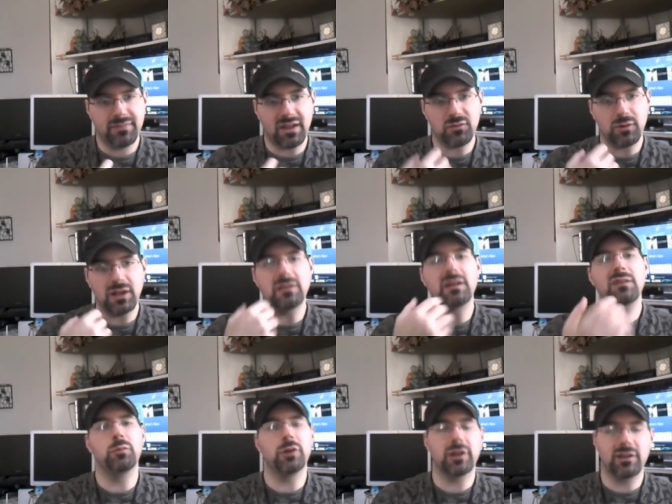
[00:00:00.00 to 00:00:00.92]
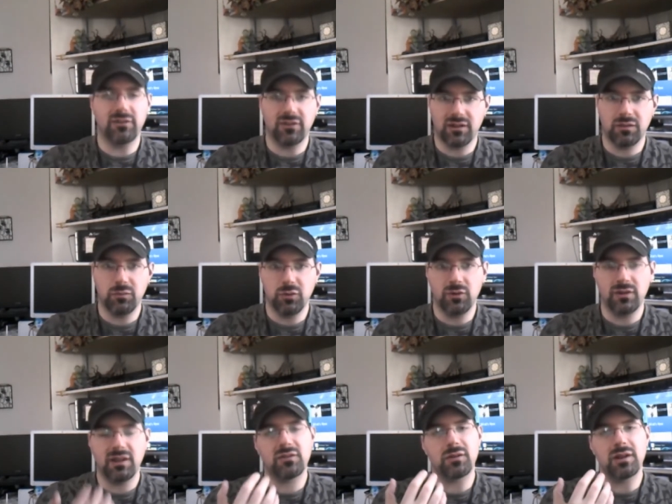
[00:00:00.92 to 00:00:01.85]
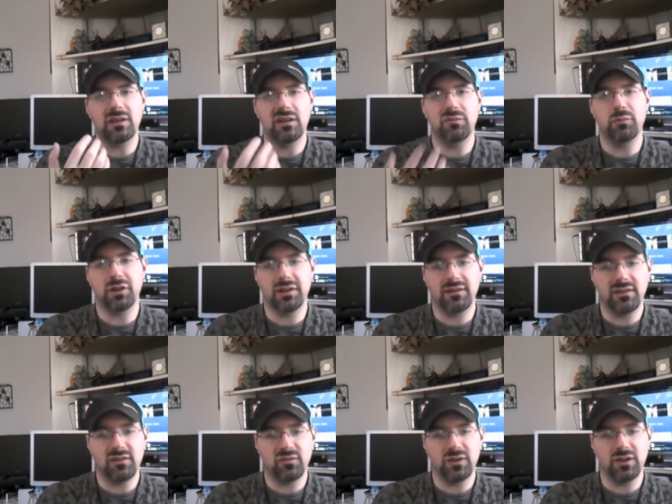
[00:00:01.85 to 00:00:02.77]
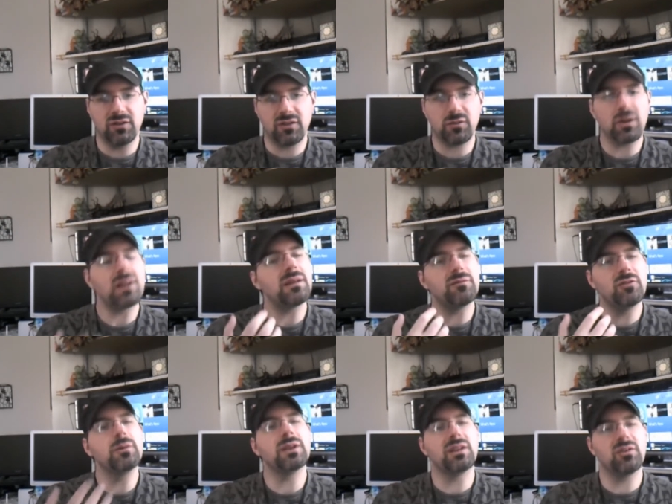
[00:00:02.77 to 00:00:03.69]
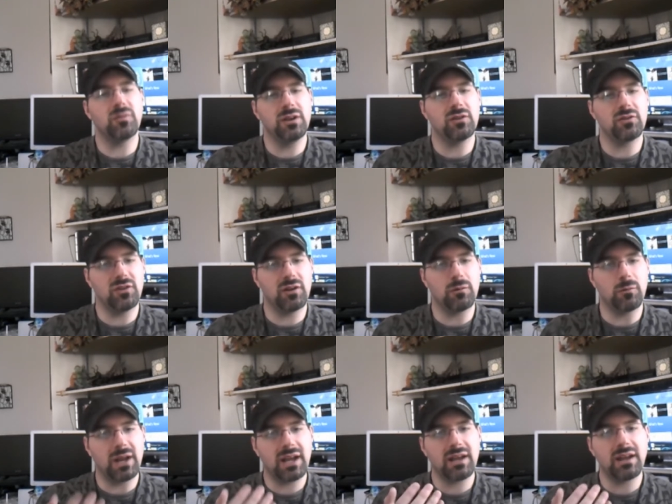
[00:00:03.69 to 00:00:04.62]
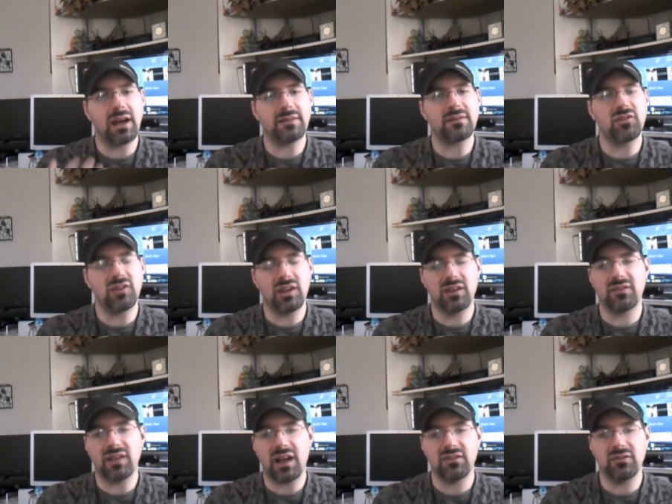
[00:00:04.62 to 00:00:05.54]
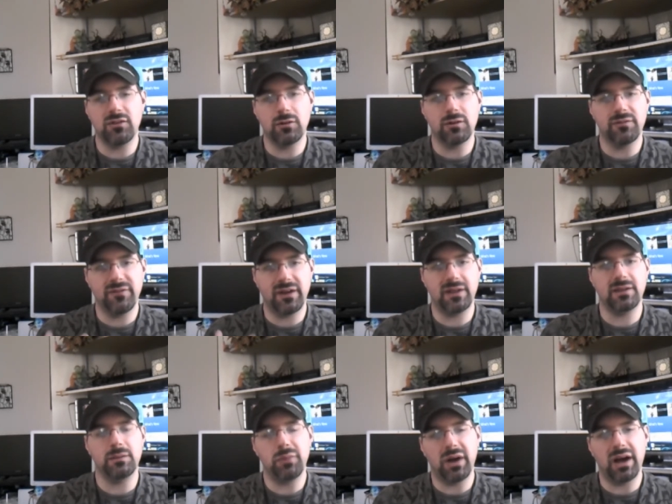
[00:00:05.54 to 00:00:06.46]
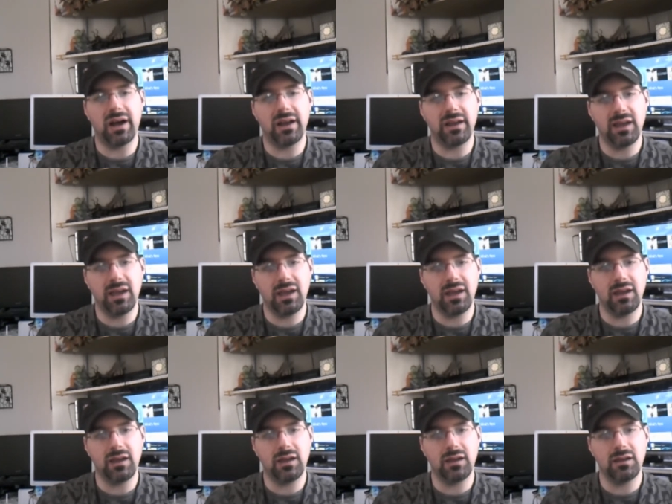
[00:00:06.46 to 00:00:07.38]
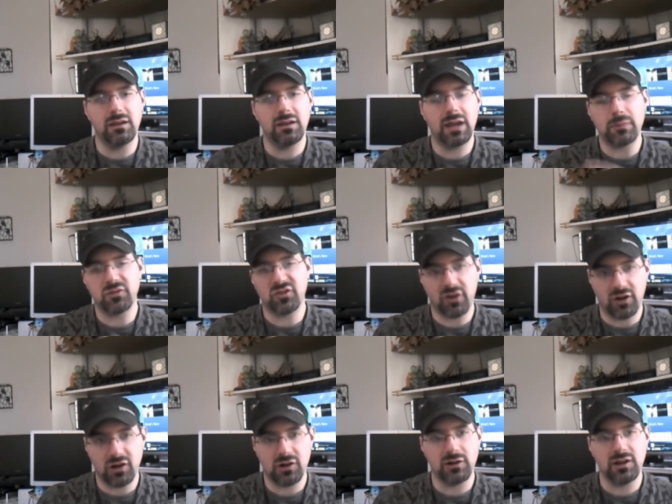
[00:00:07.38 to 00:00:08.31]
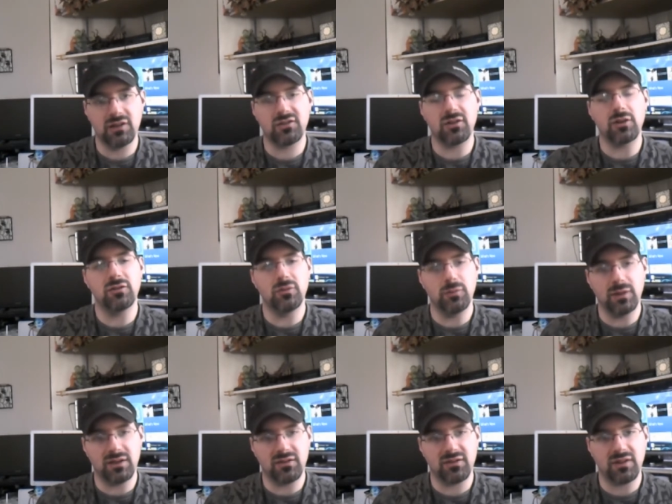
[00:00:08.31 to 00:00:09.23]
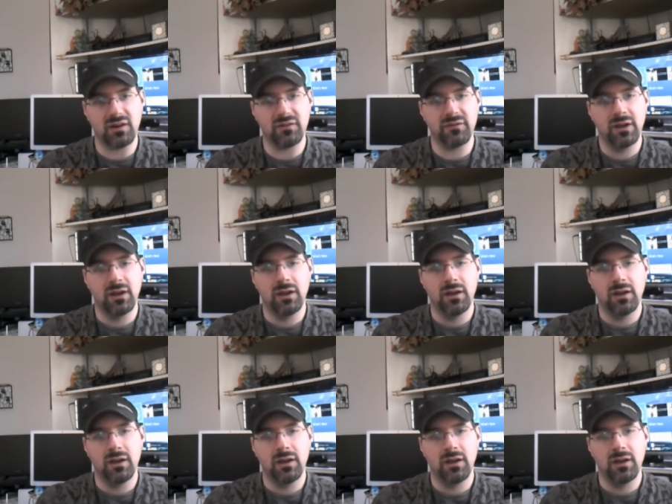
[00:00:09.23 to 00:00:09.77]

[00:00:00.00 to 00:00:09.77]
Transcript: that's what I love bringing to the community. That's what I love bringing to these videos. That's why I love doing these videos in general. When I got the chance last year to finally buy a capture card and start doing this stuff,